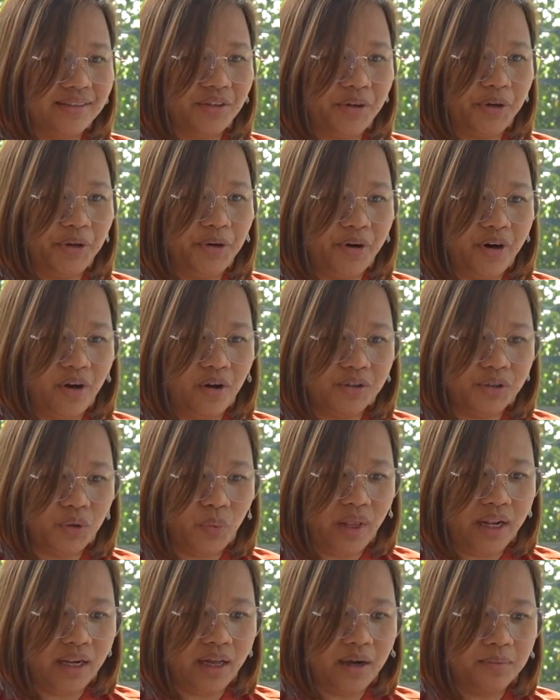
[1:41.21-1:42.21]
So you're
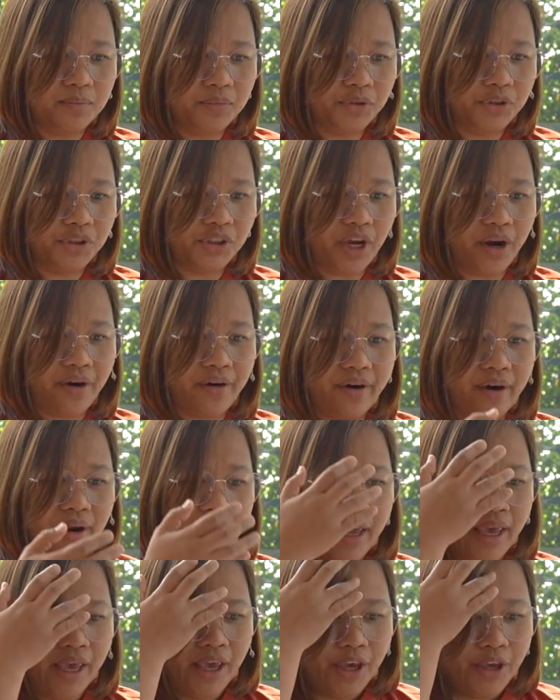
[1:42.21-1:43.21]
also welcome to
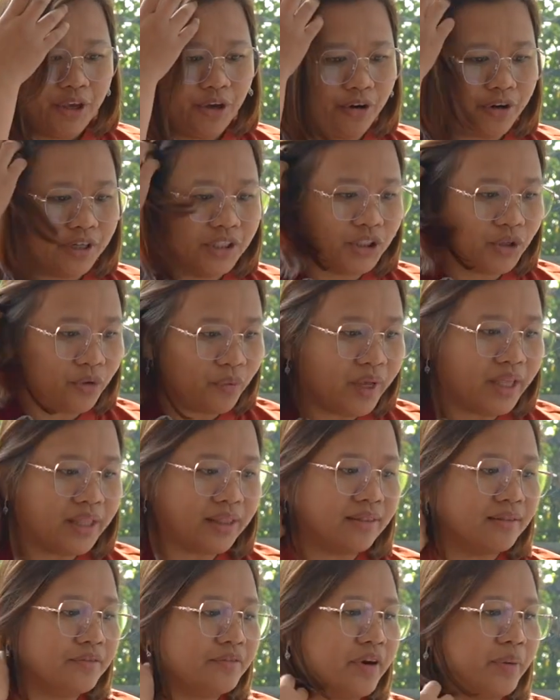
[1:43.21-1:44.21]
share your
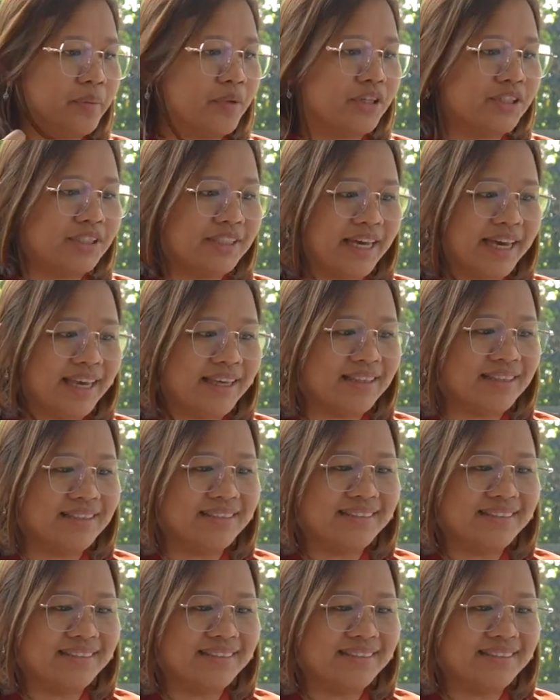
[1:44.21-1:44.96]
screen from your side.